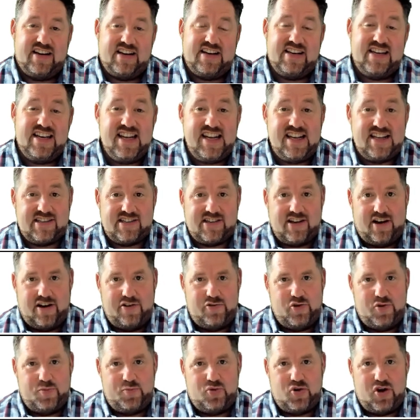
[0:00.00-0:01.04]
least
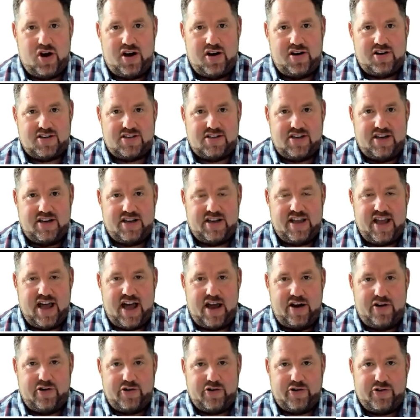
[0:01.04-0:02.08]
100 products in the
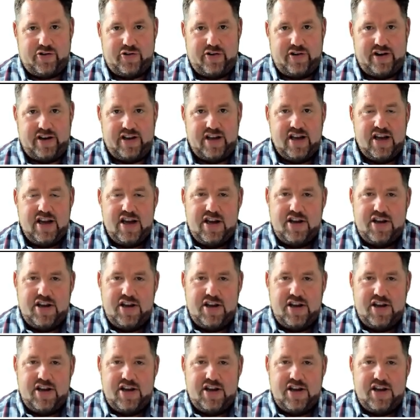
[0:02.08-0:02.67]
category